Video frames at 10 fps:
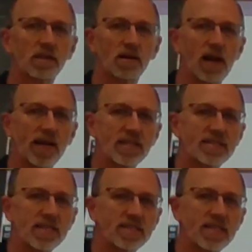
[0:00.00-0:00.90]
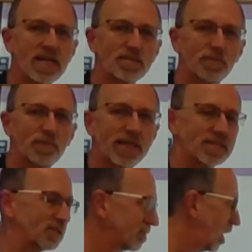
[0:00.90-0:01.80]
All right, it's 6 decimal
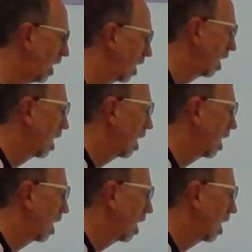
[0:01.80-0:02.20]
places smaller.